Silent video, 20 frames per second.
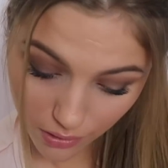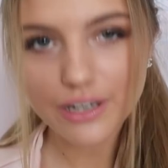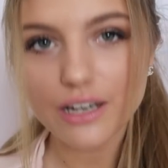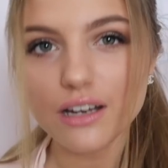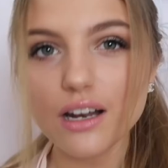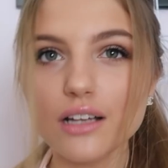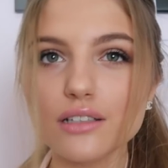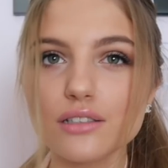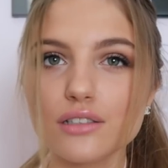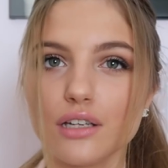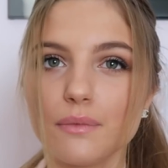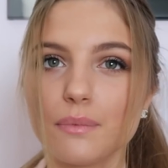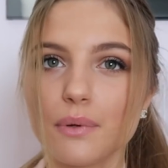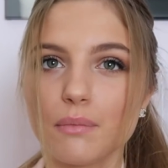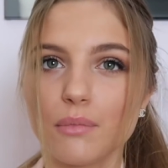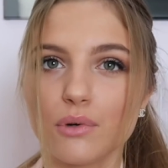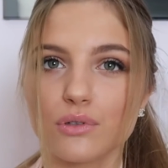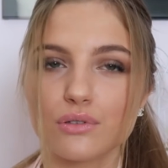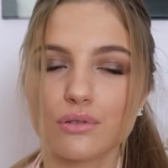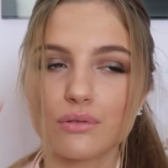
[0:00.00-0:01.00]
I really like
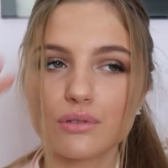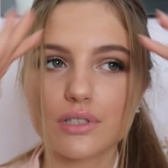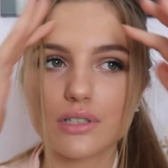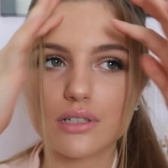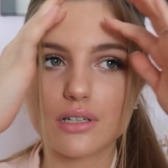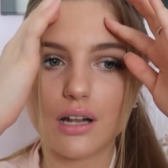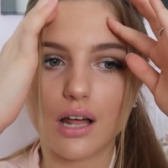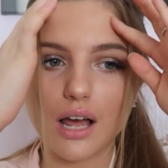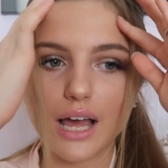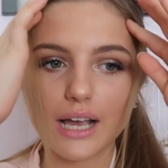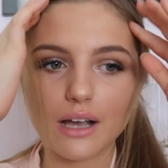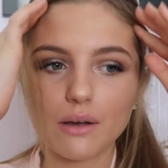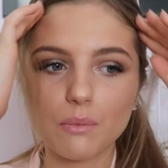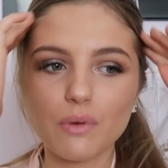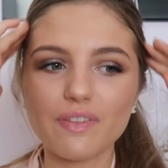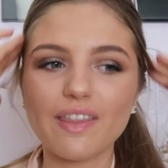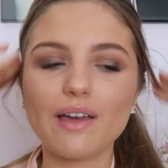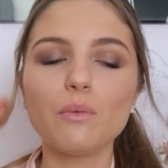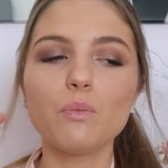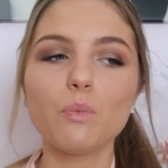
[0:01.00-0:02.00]
supermodels and like
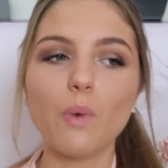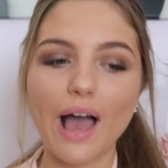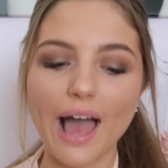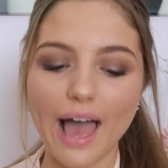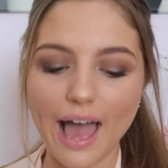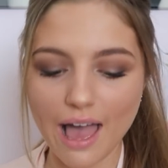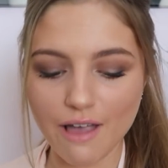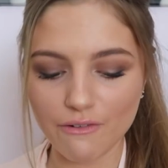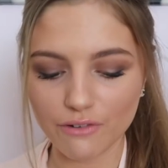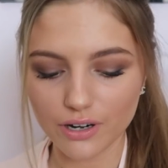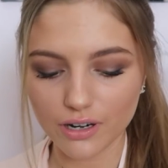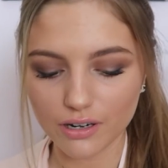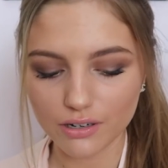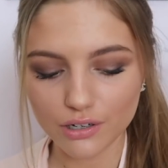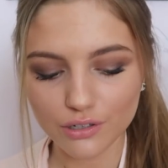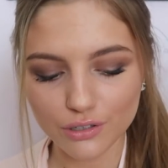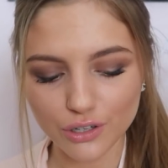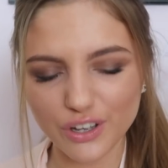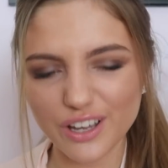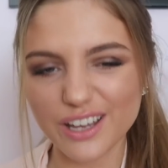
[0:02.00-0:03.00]
what they wear
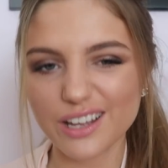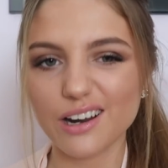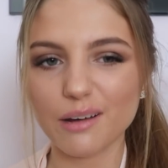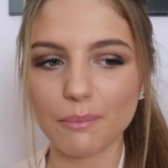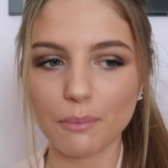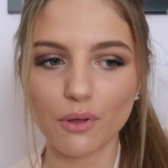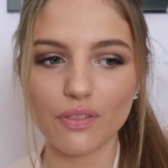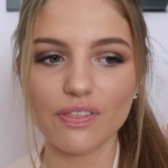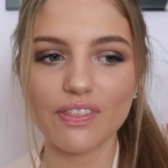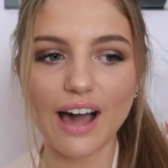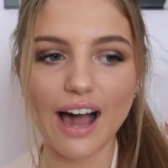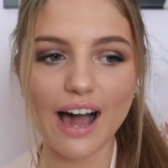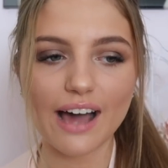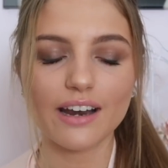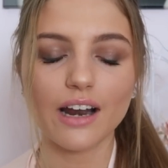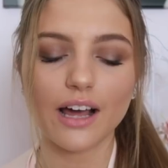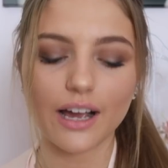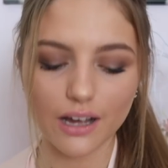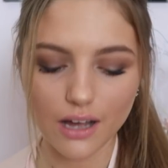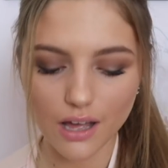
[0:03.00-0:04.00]
and looking up on that,
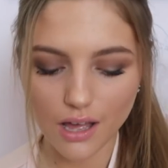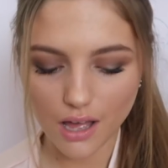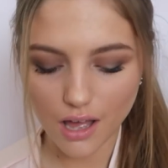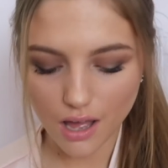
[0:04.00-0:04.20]
and like